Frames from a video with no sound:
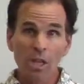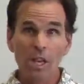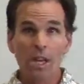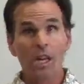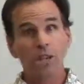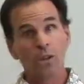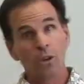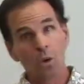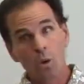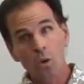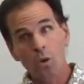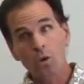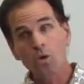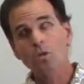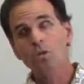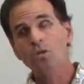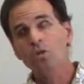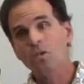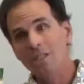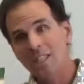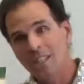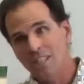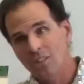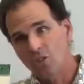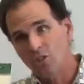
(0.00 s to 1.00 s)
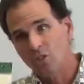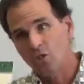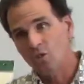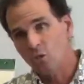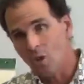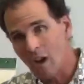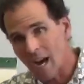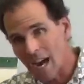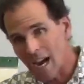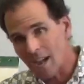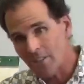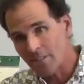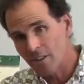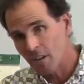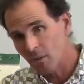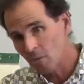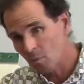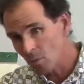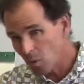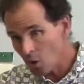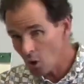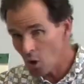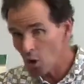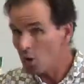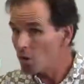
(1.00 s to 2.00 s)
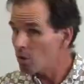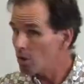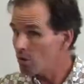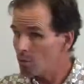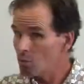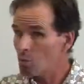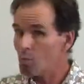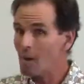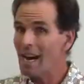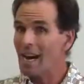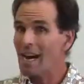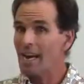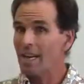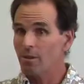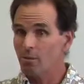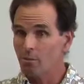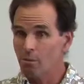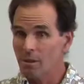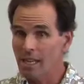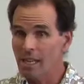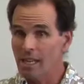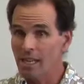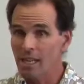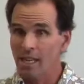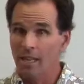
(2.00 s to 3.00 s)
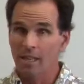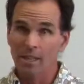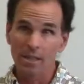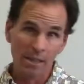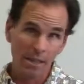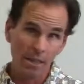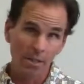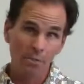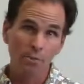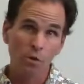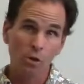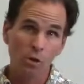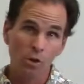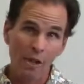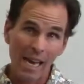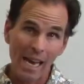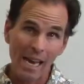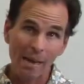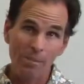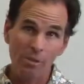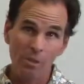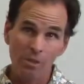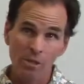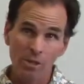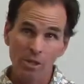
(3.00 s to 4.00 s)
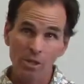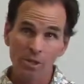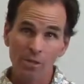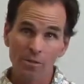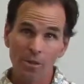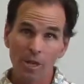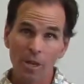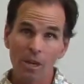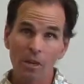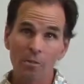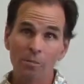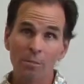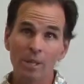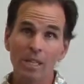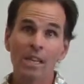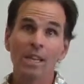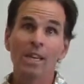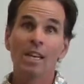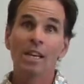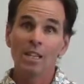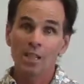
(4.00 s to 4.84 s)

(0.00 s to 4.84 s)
and also this driving role of wide reading in vocabulary development.